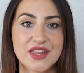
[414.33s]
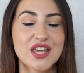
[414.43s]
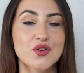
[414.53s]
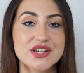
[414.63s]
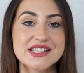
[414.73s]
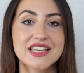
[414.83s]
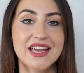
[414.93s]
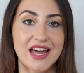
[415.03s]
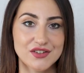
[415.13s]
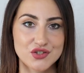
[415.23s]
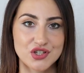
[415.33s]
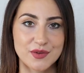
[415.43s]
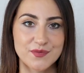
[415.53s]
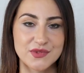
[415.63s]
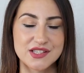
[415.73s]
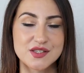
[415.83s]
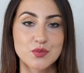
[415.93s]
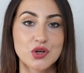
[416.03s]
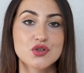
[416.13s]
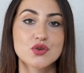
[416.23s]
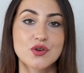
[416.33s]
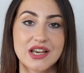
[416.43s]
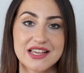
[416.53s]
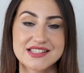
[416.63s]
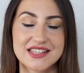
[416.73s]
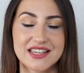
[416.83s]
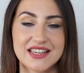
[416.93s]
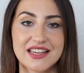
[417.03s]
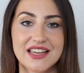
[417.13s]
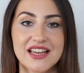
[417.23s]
increasing energy, spiritual cleansing,